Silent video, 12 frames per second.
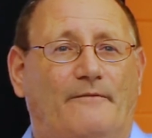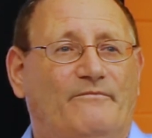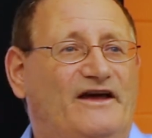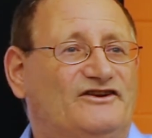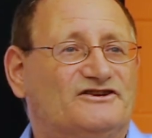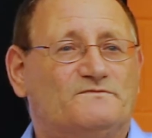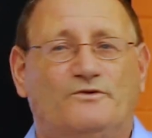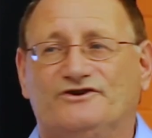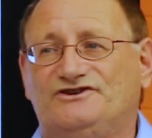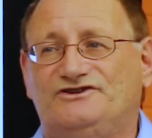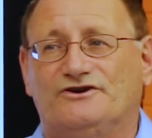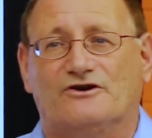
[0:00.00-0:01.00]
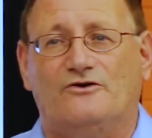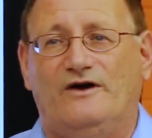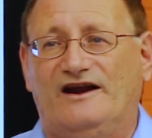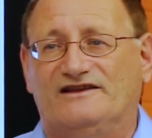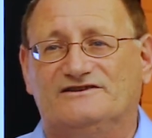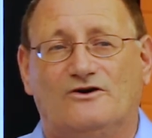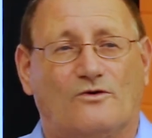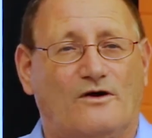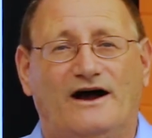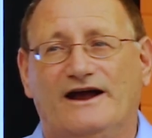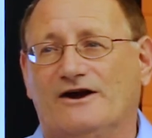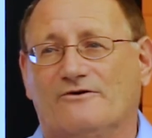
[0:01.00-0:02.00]
it just pushes your credit score
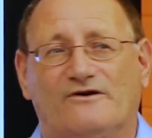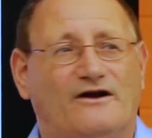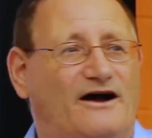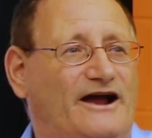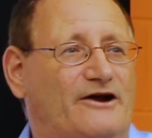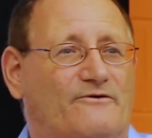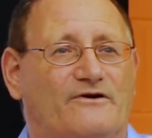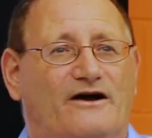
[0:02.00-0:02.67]
higher and higher